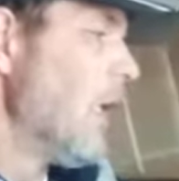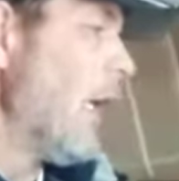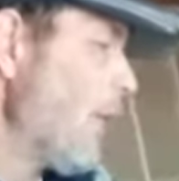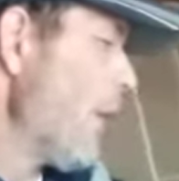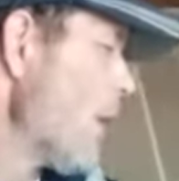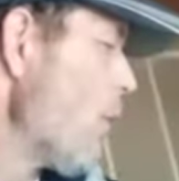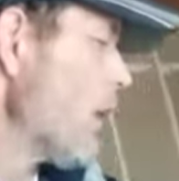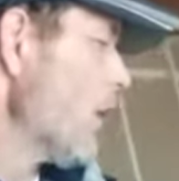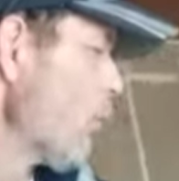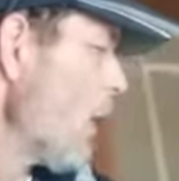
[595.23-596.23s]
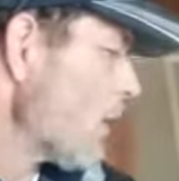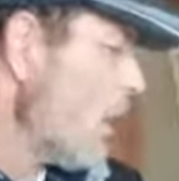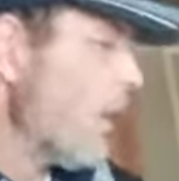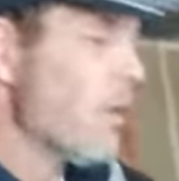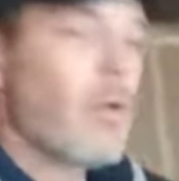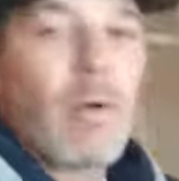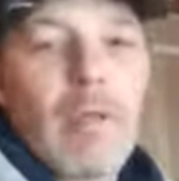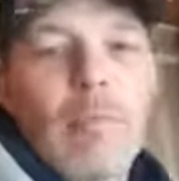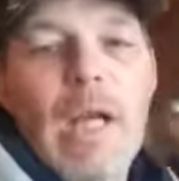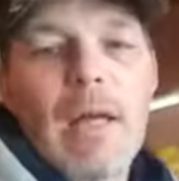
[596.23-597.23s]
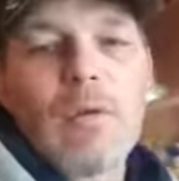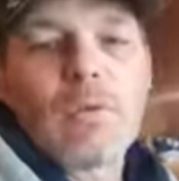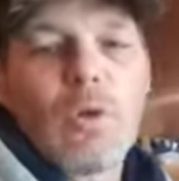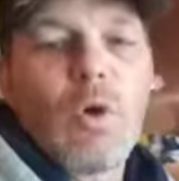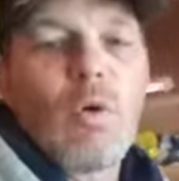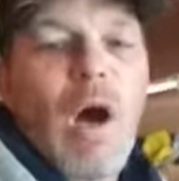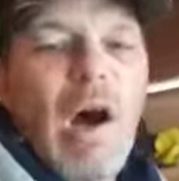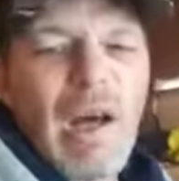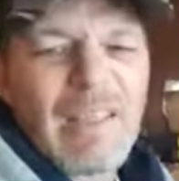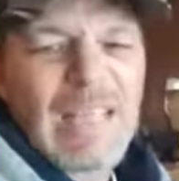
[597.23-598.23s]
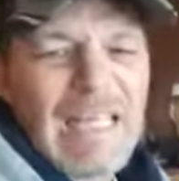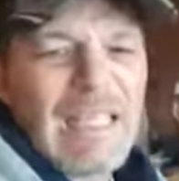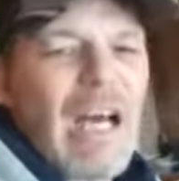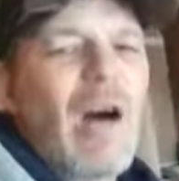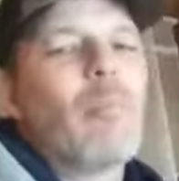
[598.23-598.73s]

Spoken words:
I think I want to get a rectangular one, but I don't know exactly how